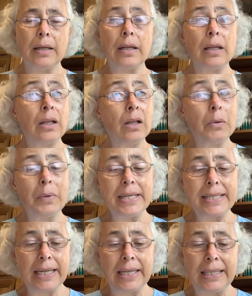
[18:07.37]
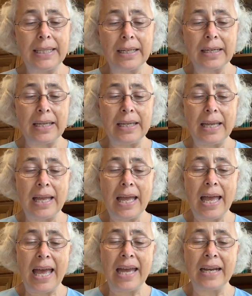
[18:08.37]
always unlucky,
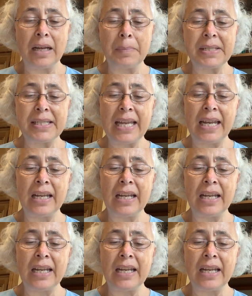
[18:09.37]
had upset